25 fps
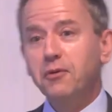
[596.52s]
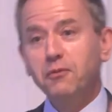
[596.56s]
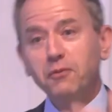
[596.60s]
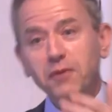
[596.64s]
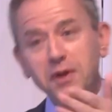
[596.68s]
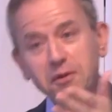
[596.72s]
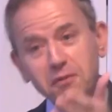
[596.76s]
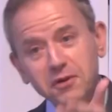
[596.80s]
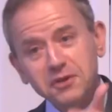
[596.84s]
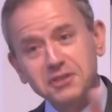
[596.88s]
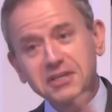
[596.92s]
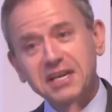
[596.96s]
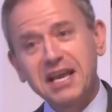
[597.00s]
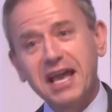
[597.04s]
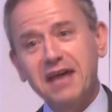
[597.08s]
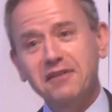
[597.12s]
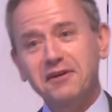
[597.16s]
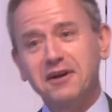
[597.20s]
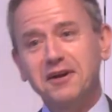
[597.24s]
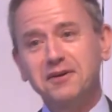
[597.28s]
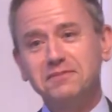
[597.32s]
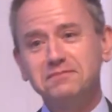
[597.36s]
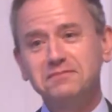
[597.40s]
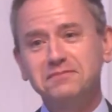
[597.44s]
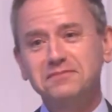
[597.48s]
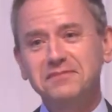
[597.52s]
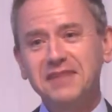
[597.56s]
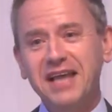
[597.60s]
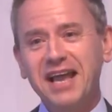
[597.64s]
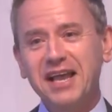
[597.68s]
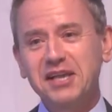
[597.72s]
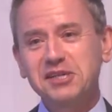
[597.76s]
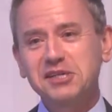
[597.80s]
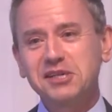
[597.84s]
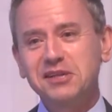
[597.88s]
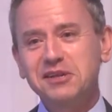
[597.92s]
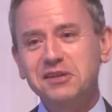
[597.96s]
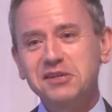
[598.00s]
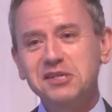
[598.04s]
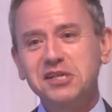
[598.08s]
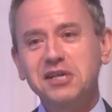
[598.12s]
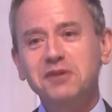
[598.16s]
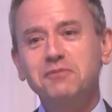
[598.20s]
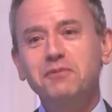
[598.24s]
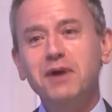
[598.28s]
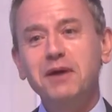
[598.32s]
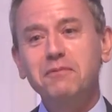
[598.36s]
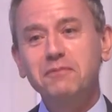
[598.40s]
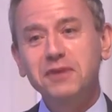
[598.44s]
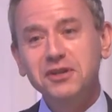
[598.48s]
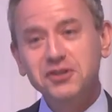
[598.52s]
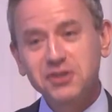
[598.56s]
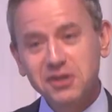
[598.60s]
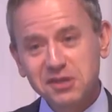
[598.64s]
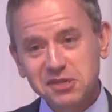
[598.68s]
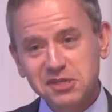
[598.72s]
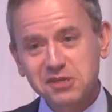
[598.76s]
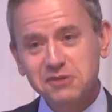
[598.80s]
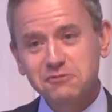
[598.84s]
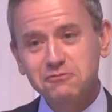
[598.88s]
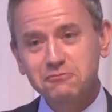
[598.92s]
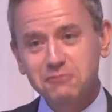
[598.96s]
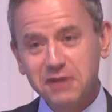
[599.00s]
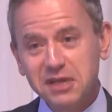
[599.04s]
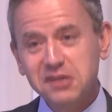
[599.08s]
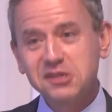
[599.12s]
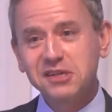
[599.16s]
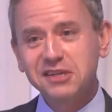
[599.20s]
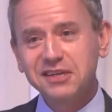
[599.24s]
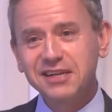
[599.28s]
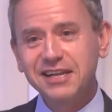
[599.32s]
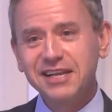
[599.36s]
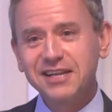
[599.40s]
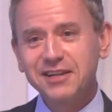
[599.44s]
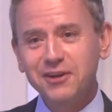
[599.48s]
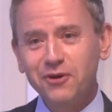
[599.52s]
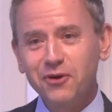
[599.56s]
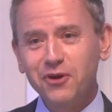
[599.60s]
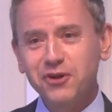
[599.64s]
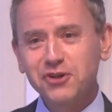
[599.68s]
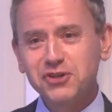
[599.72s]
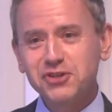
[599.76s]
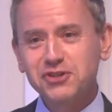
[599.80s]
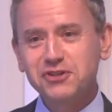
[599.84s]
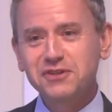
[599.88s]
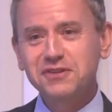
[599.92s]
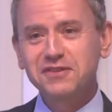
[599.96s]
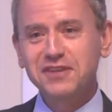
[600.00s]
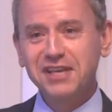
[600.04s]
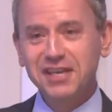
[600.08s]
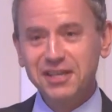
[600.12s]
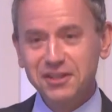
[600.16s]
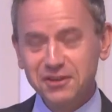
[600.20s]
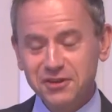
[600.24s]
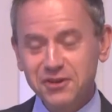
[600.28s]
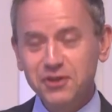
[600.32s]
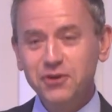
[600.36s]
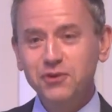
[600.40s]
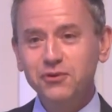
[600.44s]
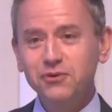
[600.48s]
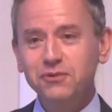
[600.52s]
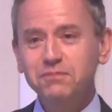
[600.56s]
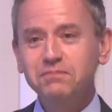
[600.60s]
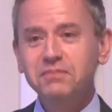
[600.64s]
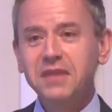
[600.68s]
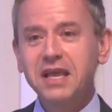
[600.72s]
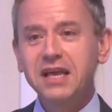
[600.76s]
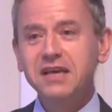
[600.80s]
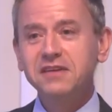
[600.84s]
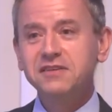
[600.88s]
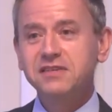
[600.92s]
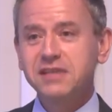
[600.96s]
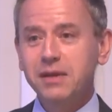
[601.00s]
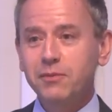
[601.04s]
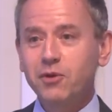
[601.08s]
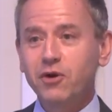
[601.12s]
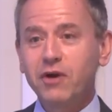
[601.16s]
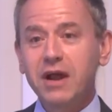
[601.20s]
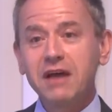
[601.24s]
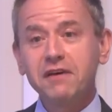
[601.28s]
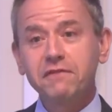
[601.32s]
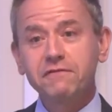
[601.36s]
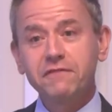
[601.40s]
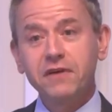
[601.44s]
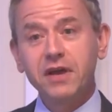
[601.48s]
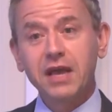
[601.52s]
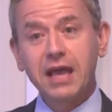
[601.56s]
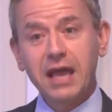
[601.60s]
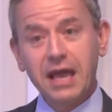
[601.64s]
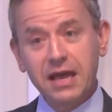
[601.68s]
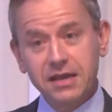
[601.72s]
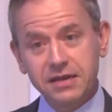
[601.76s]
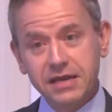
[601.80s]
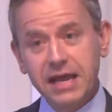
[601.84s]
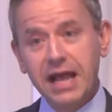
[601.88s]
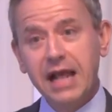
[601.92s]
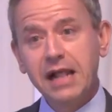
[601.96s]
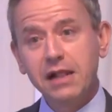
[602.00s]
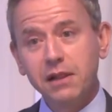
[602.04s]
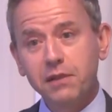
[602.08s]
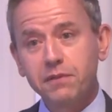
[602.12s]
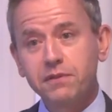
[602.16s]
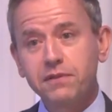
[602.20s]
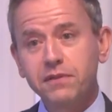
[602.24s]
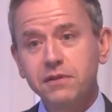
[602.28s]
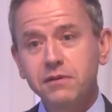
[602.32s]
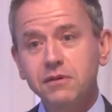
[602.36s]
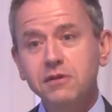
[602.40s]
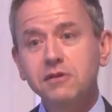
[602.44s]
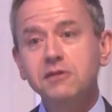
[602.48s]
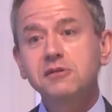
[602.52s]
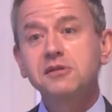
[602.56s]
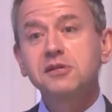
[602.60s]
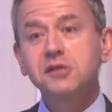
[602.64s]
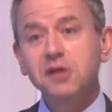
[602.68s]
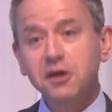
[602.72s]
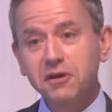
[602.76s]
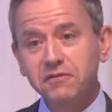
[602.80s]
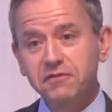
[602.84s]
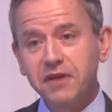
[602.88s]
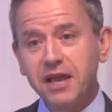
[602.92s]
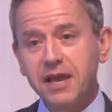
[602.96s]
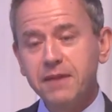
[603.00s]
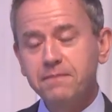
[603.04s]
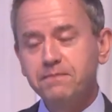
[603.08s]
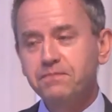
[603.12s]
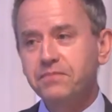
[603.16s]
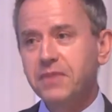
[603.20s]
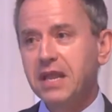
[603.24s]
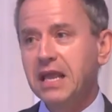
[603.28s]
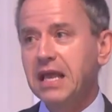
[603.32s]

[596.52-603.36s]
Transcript: We were together, Excellency, when we just recently launched the new demographic and health survey.